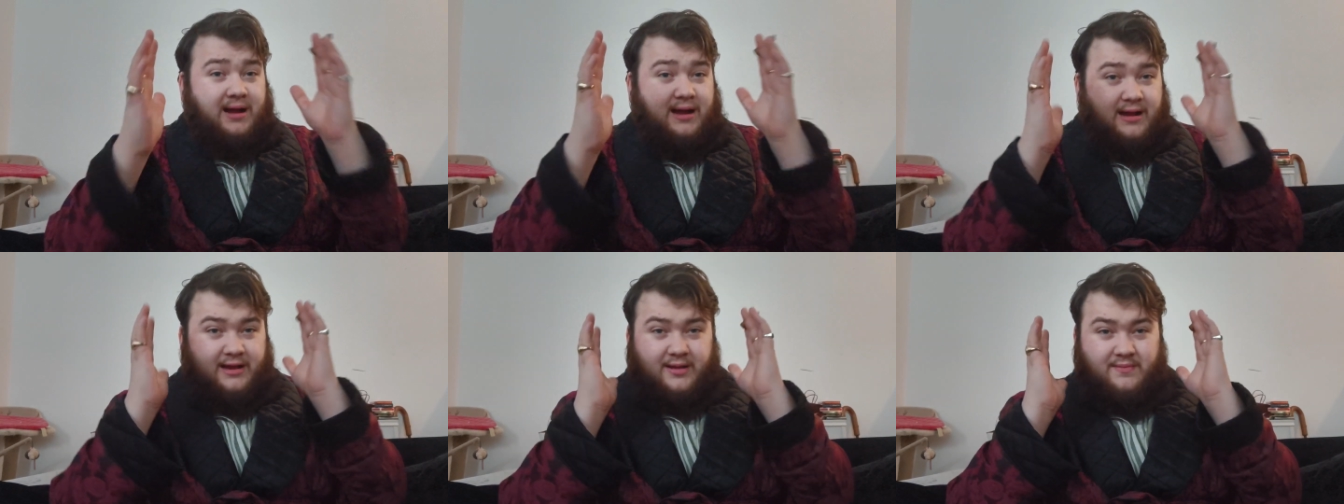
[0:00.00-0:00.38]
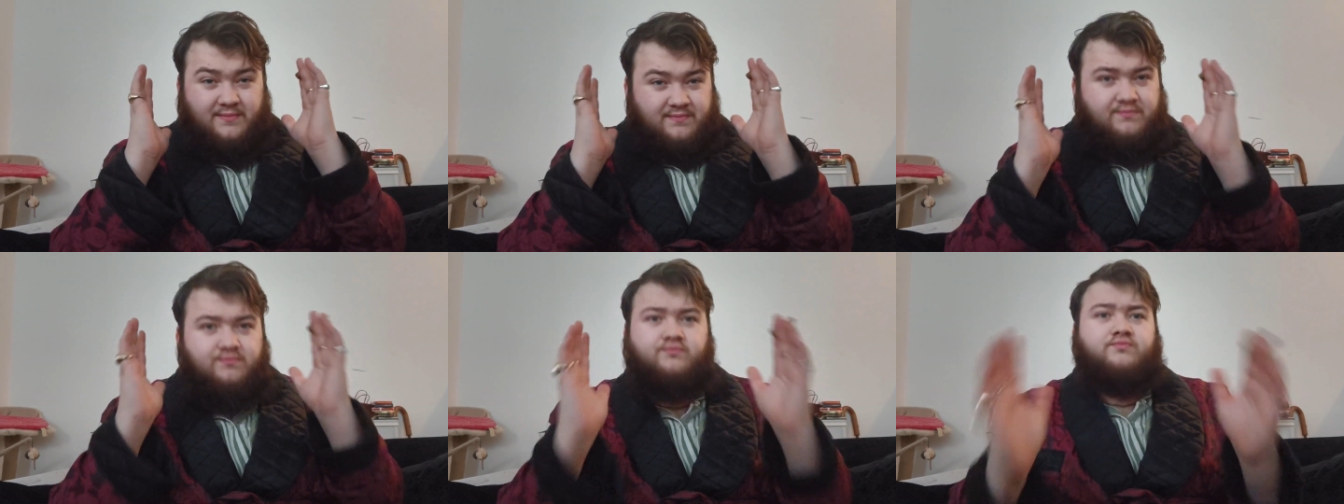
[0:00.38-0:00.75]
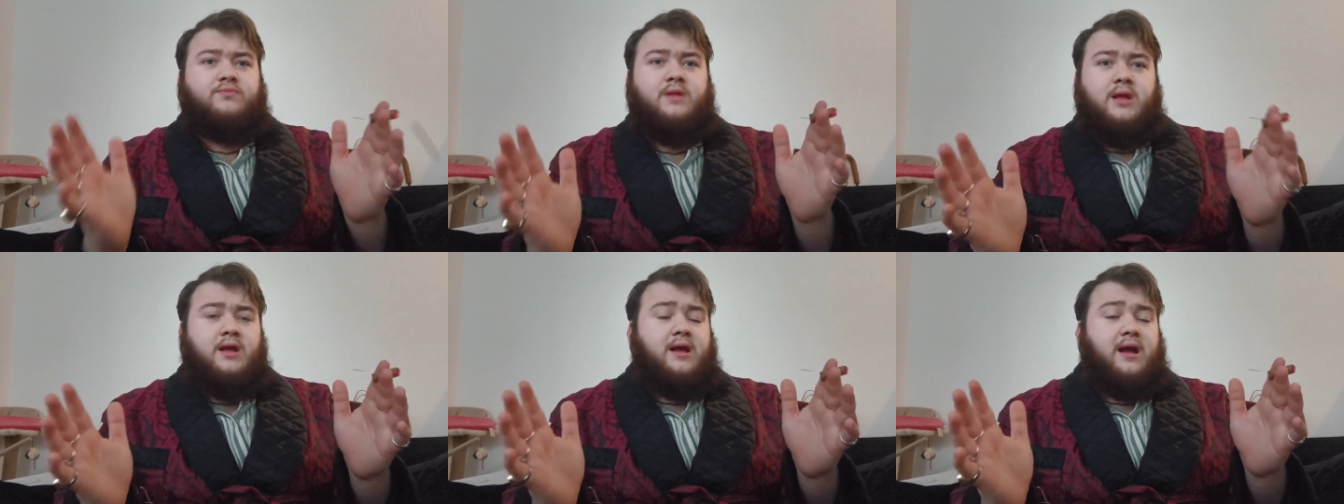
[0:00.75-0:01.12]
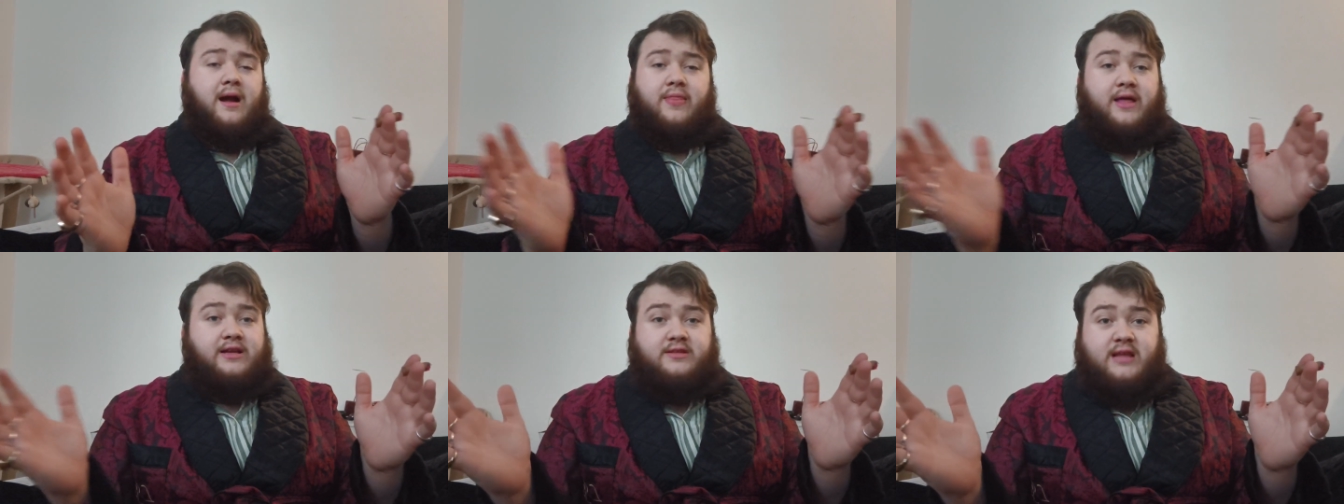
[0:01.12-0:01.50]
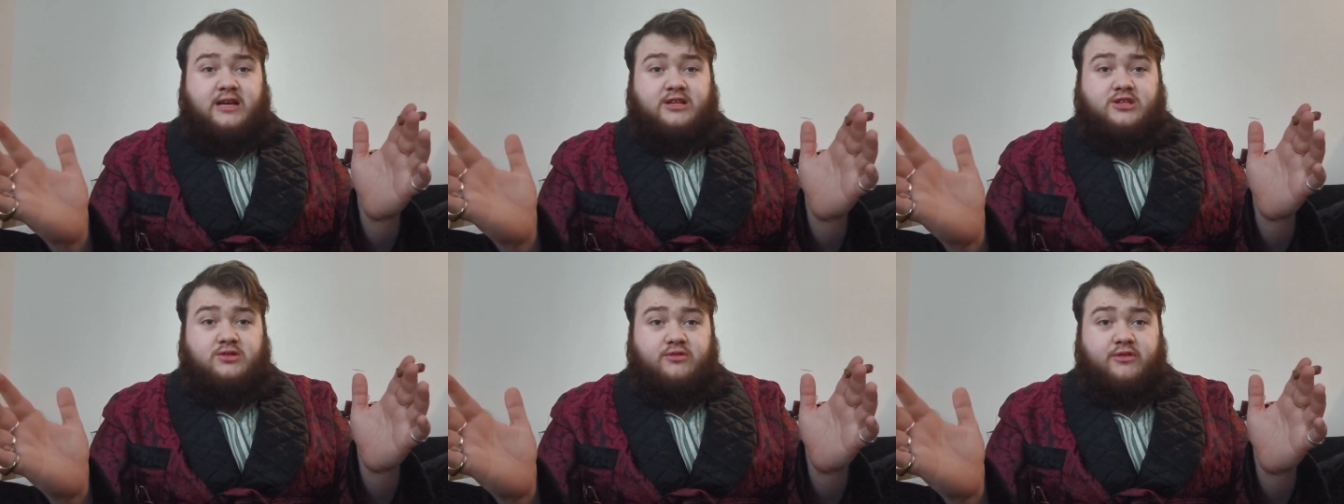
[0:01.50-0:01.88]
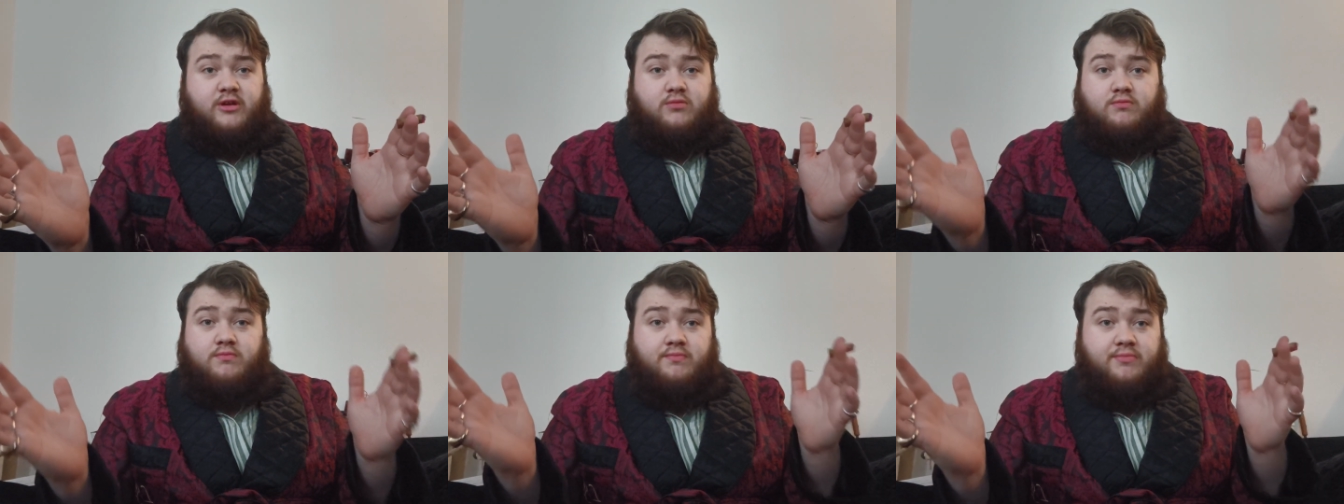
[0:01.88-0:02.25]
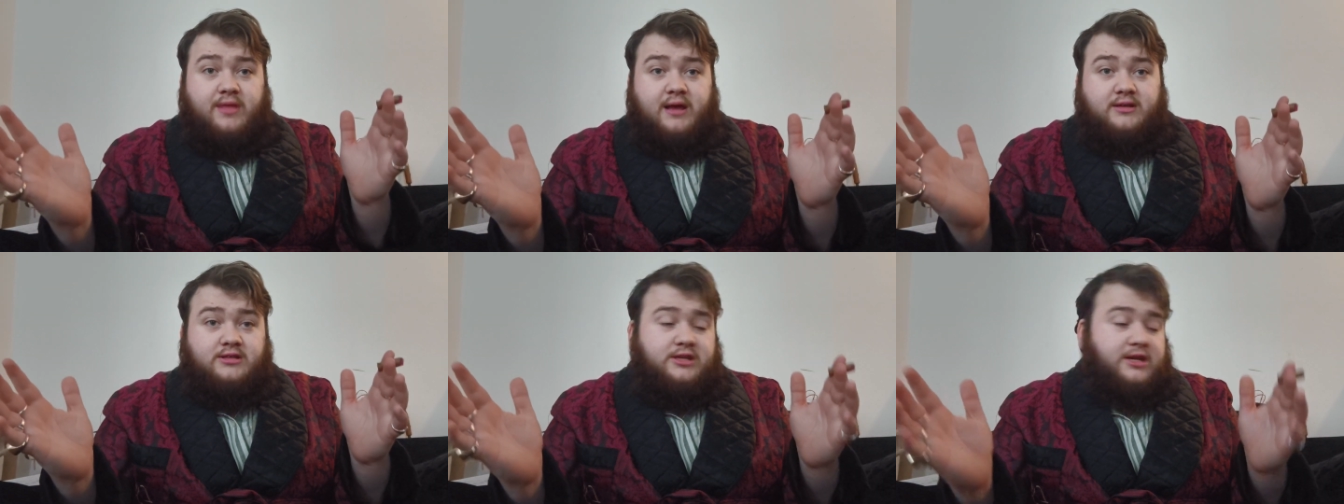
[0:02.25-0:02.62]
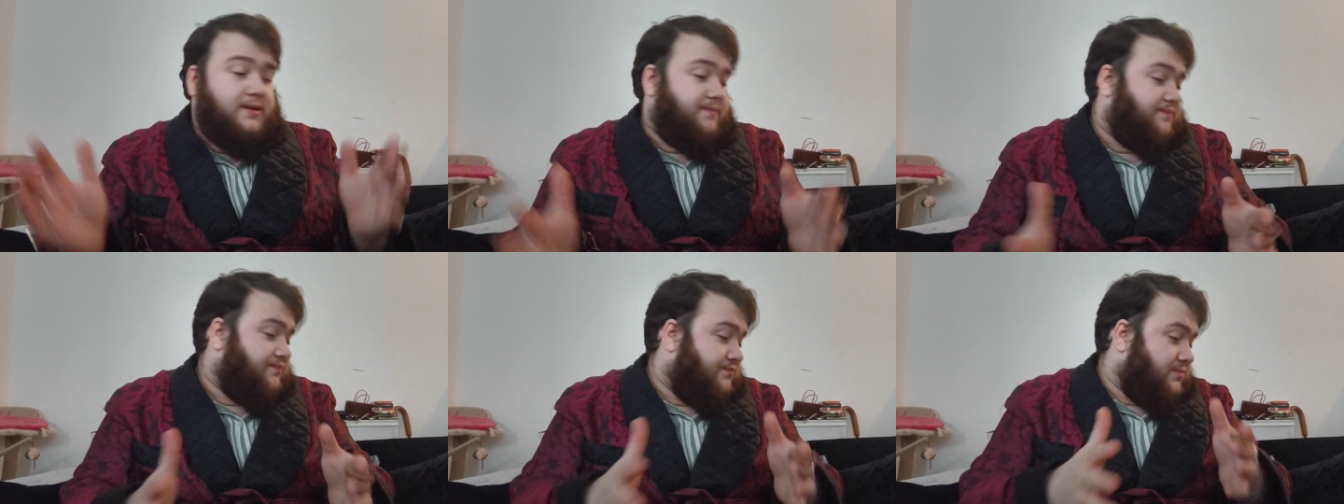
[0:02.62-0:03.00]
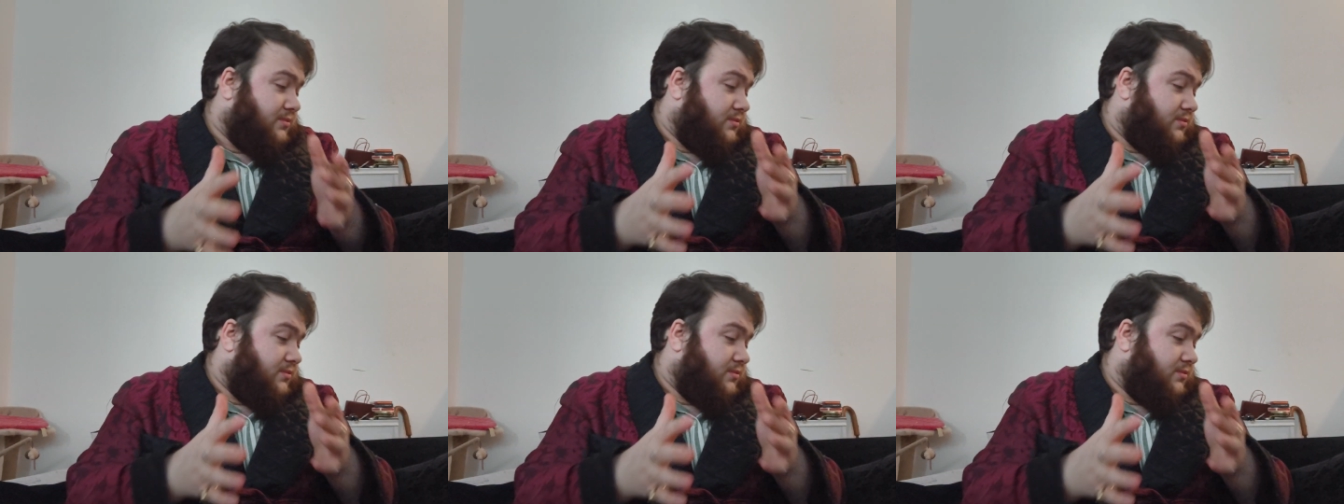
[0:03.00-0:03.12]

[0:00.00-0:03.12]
buy. And that's the review. That's it.